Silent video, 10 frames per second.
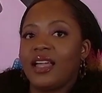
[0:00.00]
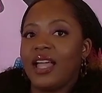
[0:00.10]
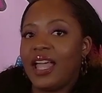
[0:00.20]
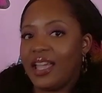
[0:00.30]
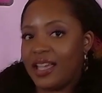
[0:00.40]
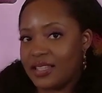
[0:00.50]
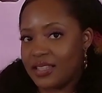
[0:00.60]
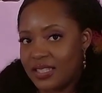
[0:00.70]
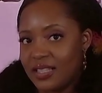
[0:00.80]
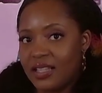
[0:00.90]
and
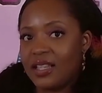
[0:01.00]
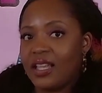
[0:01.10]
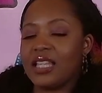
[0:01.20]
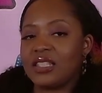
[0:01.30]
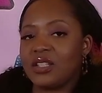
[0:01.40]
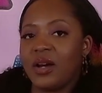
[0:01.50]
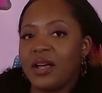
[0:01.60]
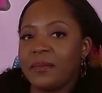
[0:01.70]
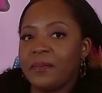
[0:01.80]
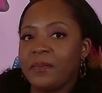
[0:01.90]
Instagram,
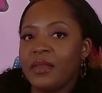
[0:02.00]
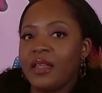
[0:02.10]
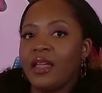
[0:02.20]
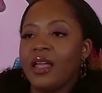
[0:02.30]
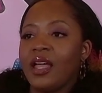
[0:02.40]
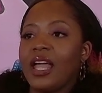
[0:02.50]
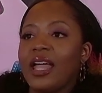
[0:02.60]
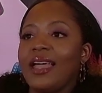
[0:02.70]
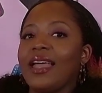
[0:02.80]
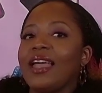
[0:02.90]

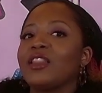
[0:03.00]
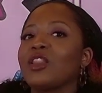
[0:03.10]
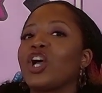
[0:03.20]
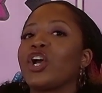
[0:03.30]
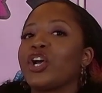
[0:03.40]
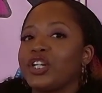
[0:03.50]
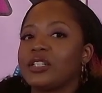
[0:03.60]
and learn.